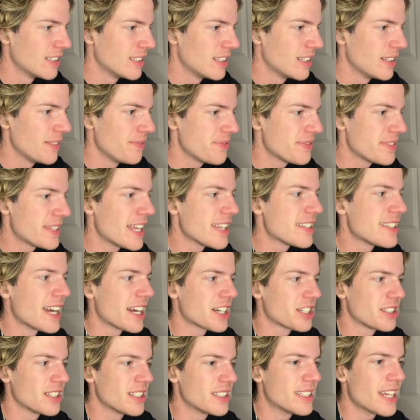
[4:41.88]
That's
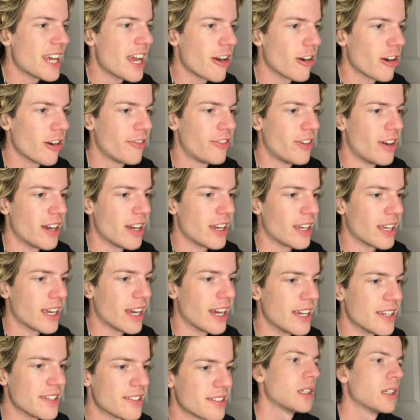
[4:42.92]
actually terrifying,
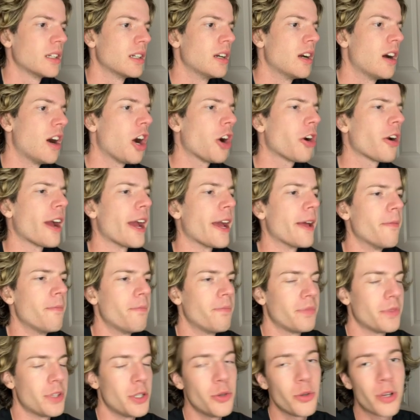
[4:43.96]
guys. All right,
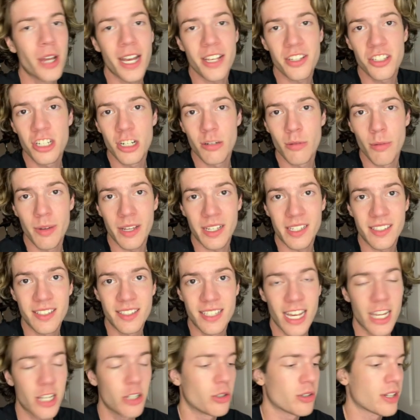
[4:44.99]
you guys know I'm a big
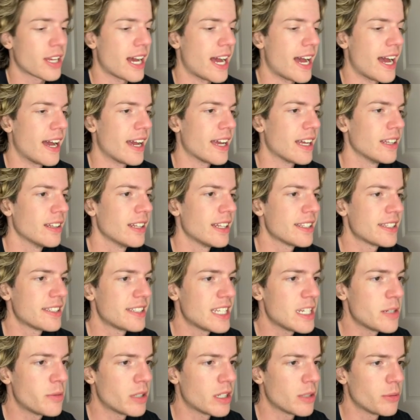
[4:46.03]
signal guy. Let's see
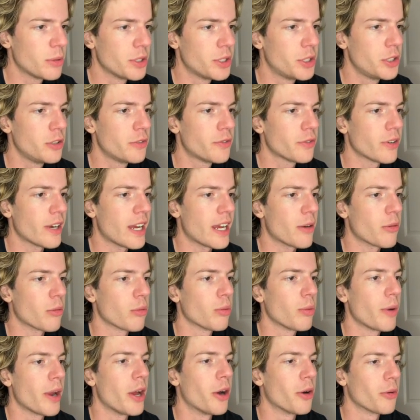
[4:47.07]
what it will do for a
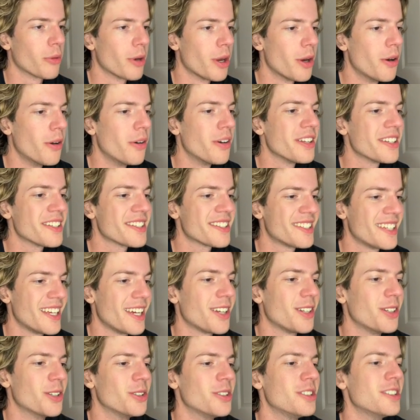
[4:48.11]
railroad
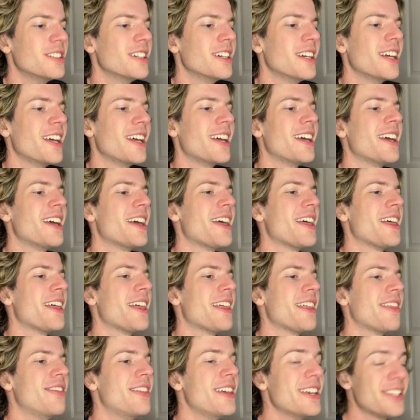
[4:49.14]
signal.
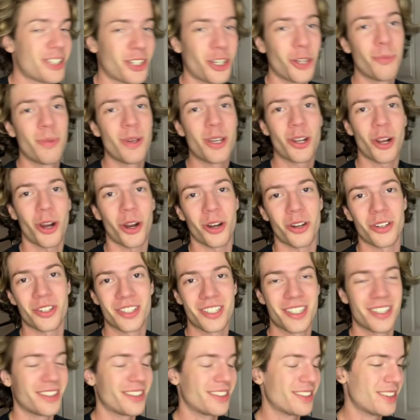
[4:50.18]
This could be cursed.
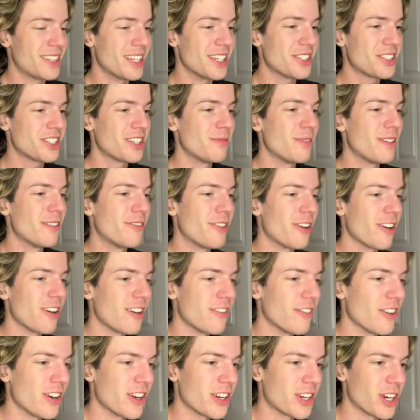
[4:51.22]
This could be very,
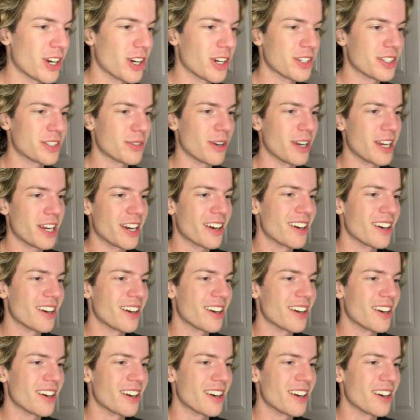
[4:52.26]
very cursed right here.